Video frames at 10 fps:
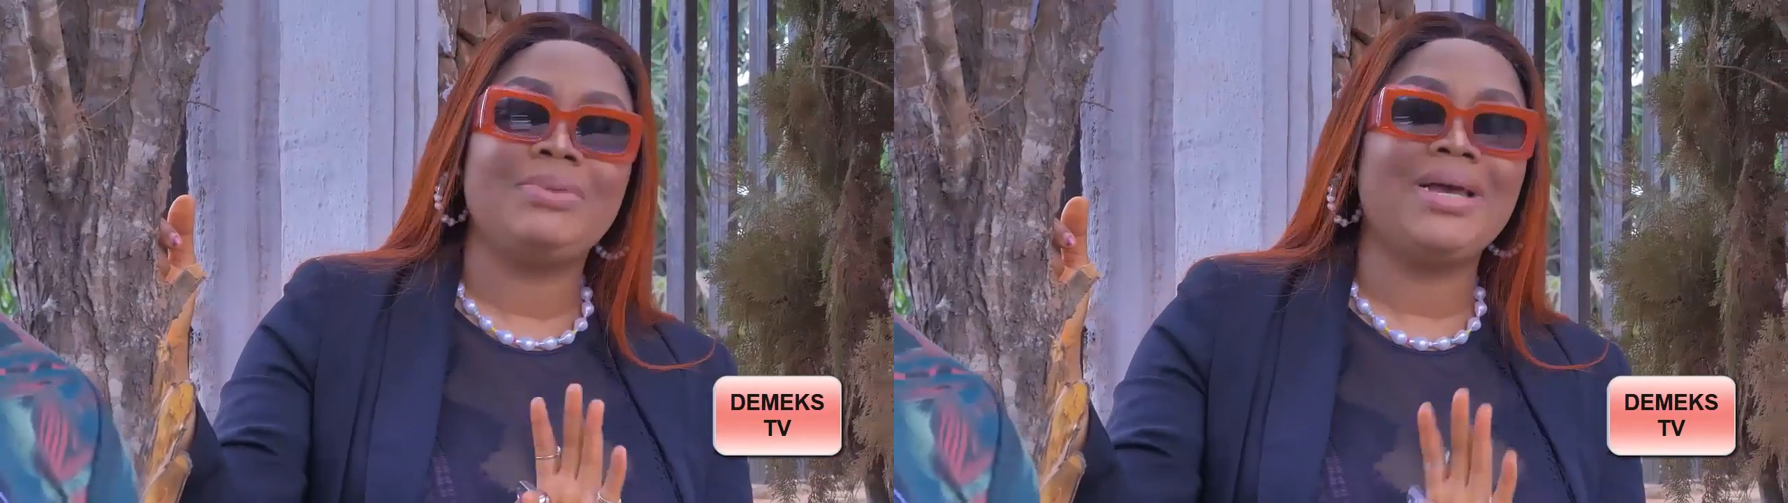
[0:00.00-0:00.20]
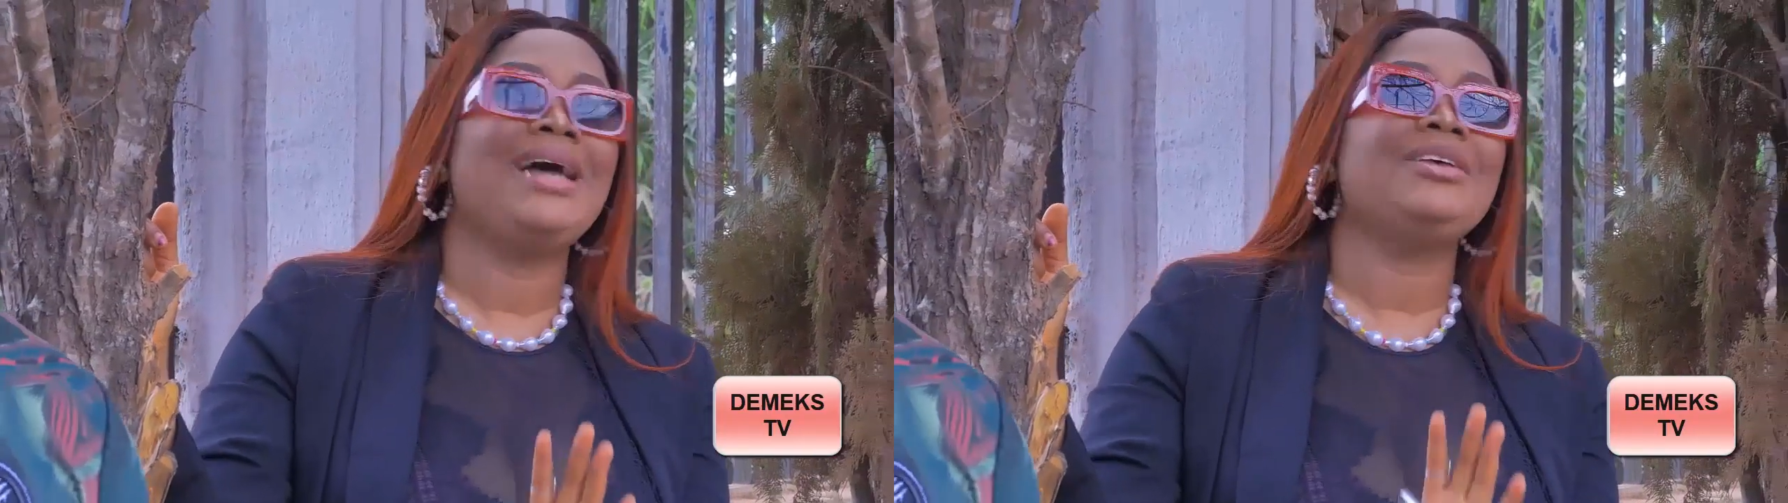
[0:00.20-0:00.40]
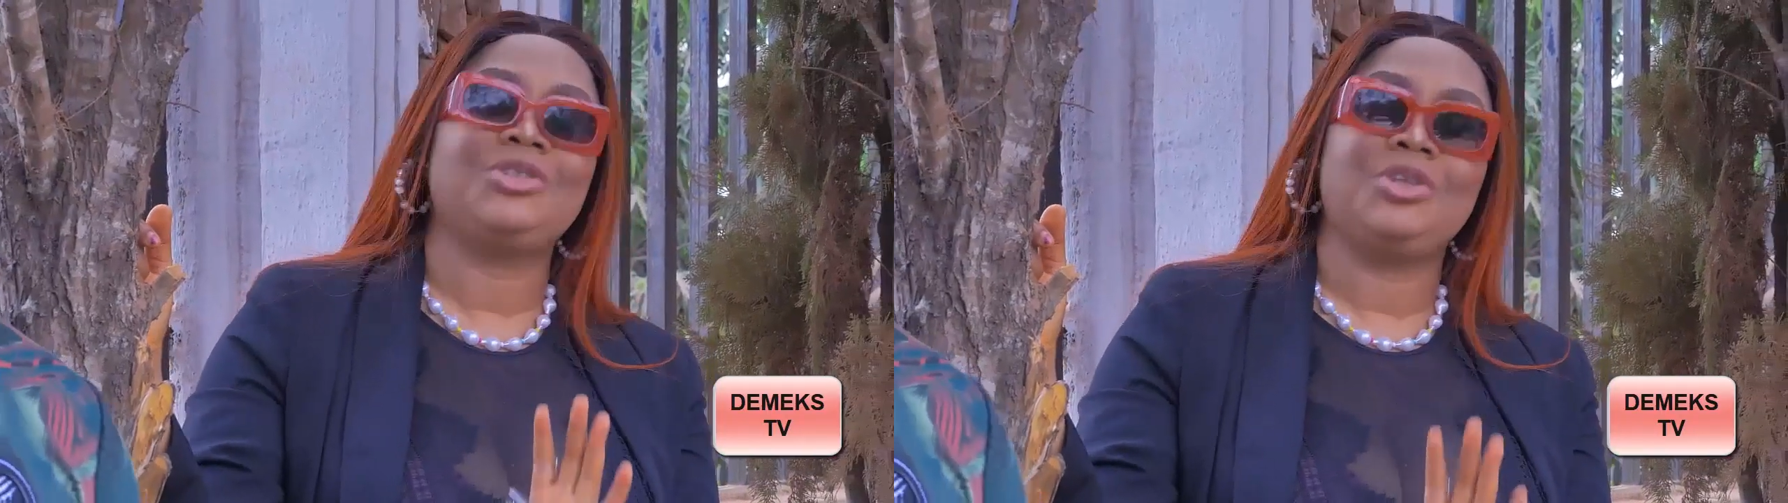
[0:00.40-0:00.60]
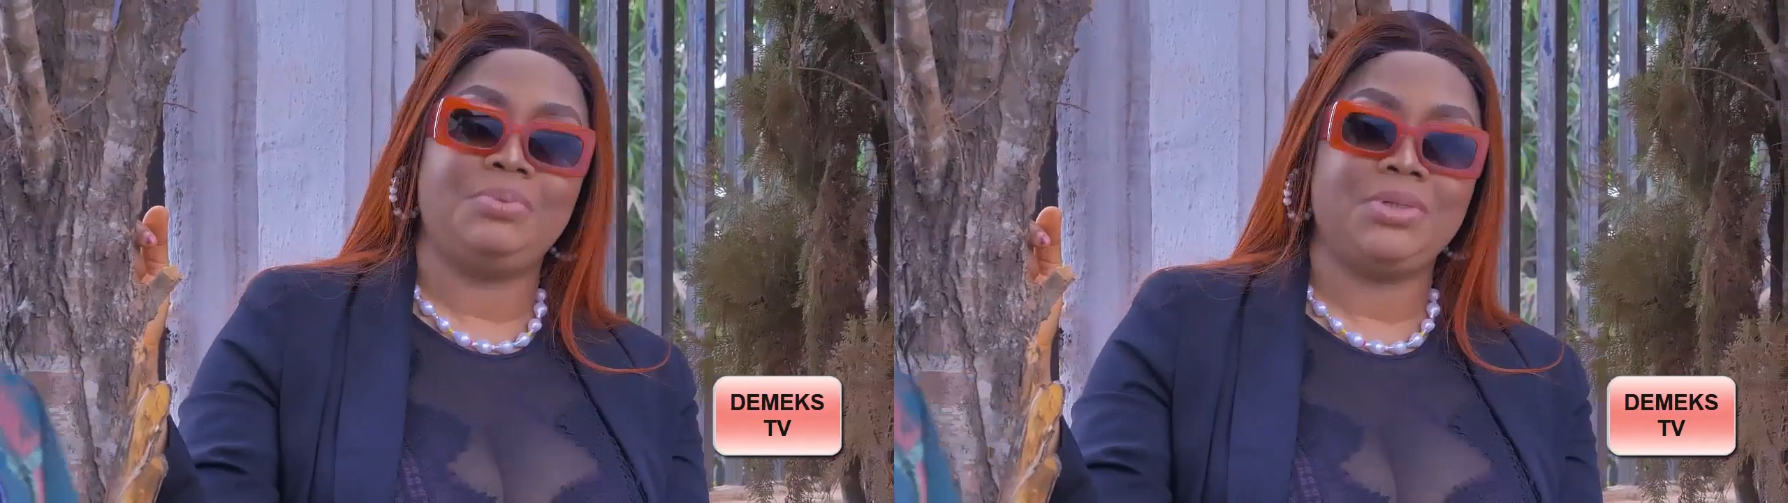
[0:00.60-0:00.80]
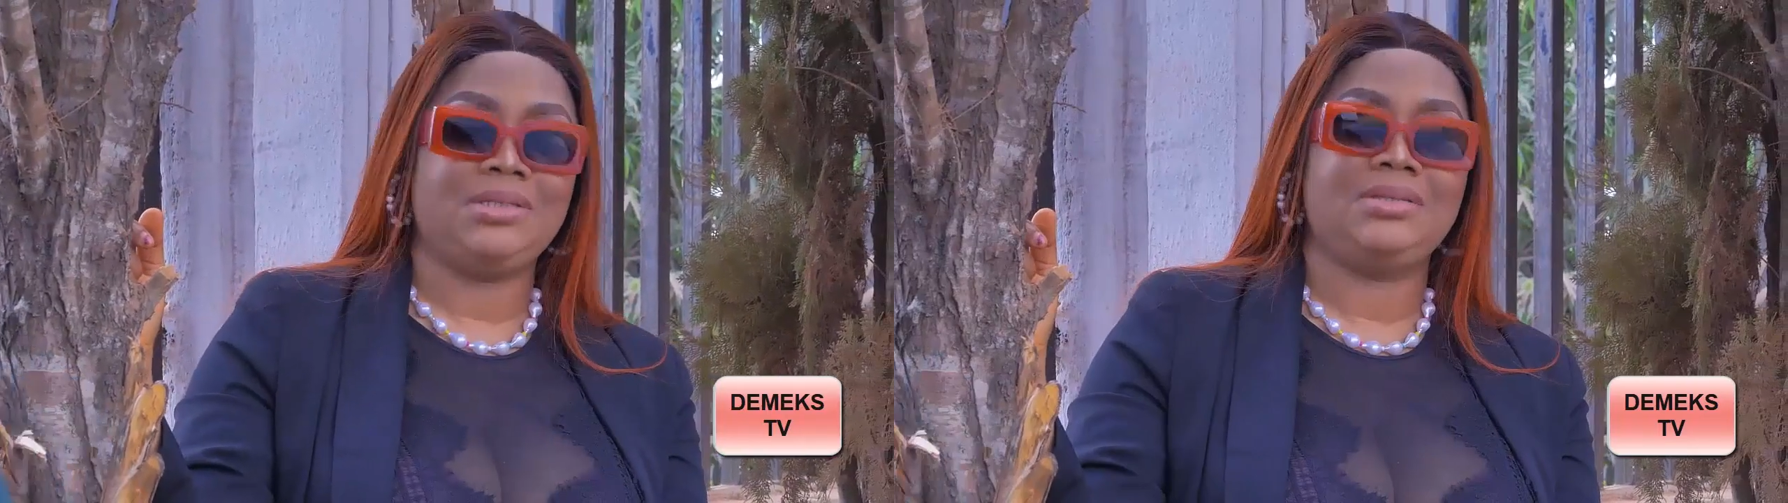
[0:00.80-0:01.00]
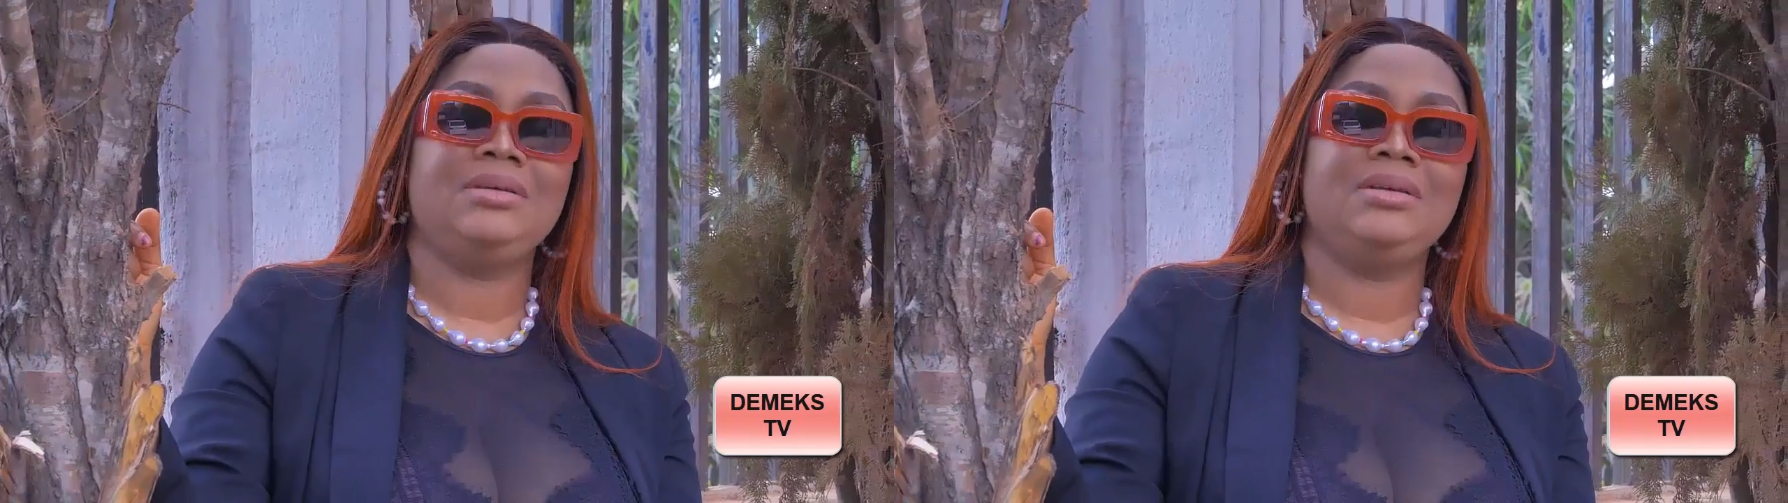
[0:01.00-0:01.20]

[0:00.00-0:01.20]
you better stop it.